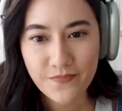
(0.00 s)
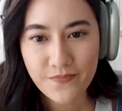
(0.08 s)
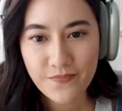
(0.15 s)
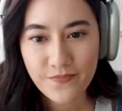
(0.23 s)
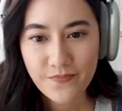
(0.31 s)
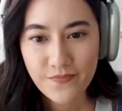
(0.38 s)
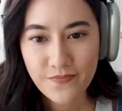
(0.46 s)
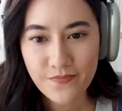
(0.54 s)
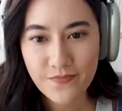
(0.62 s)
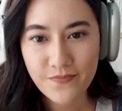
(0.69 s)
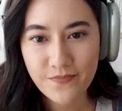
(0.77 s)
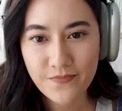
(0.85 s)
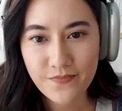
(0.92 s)

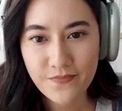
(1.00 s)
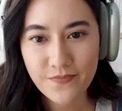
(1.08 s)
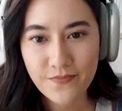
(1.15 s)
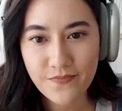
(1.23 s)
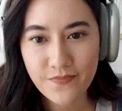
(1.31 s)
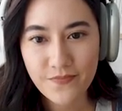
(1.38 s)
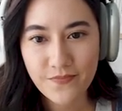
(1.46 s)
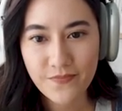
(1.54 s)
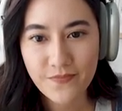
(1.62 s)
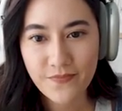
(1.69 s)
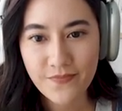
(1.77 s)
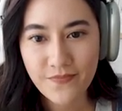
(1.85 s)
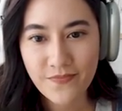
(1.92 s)

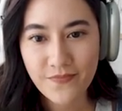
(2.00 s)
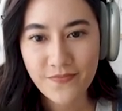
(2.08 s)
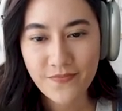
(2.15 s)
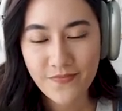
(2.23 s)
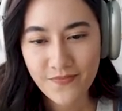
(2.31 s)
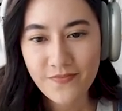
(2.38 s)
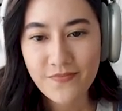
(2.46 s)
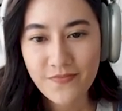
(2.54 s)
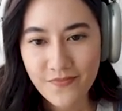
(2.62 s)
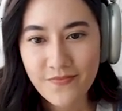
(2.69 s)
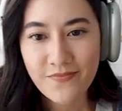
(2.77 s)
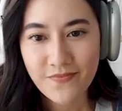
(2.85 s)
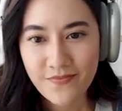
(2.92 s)

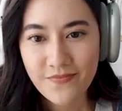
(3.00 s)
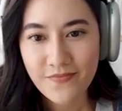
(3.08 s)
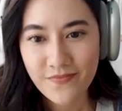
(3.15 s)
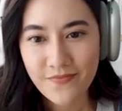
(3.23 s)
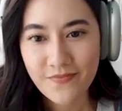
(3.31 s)
This person isn't speaking.